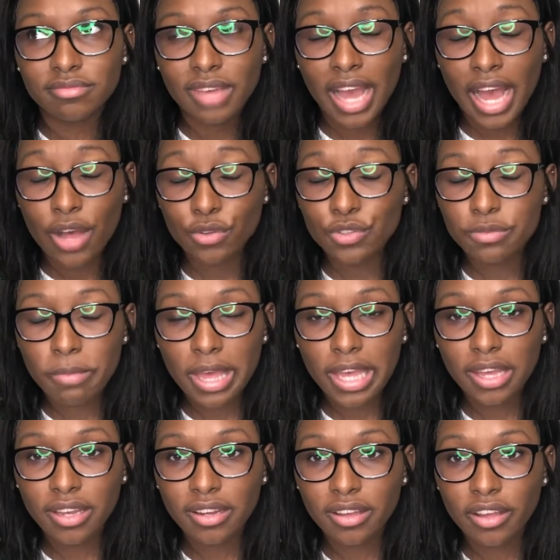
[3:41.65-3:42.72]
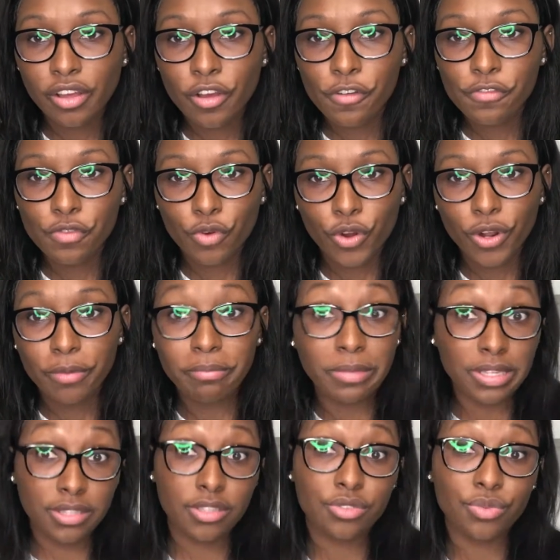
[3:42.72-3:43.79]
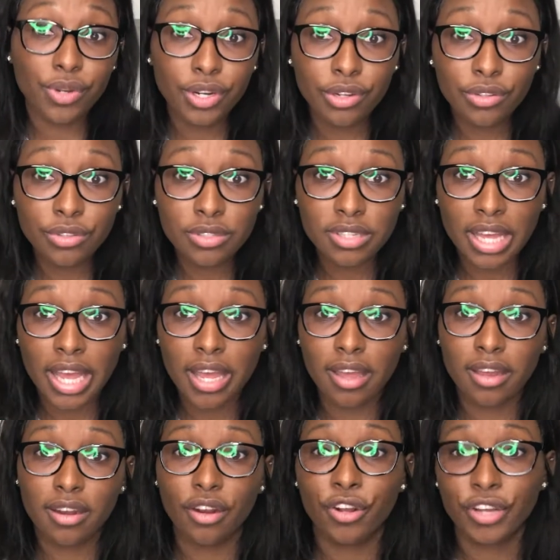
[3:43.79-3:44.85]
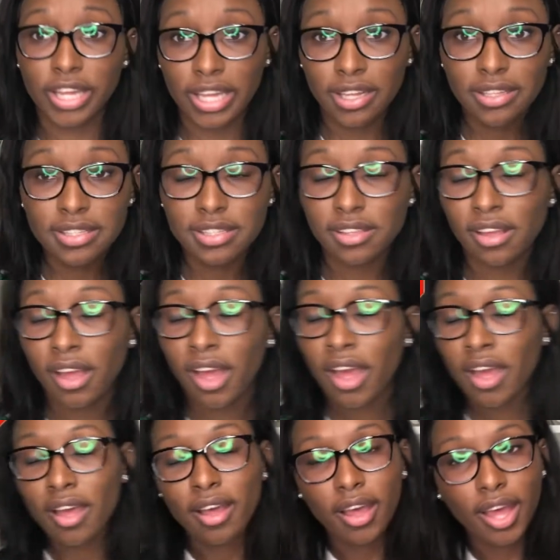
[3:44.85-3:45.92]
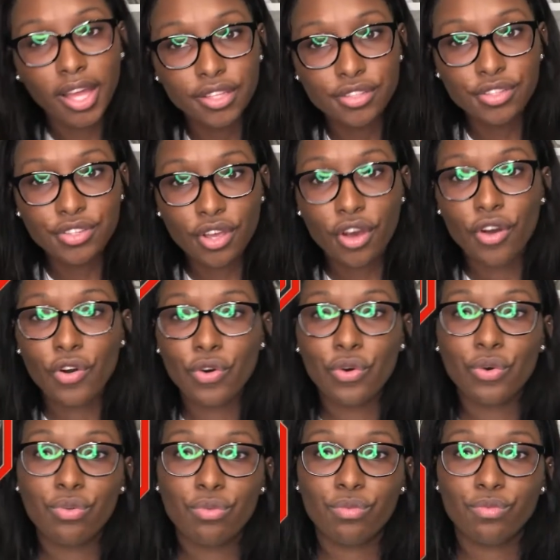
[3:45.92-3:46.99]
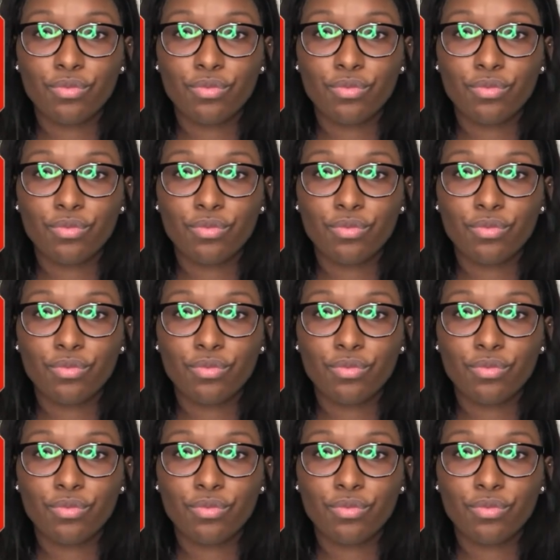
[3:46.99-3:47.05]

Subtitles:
housemaid for Mrs. Reynolds and her kids. And so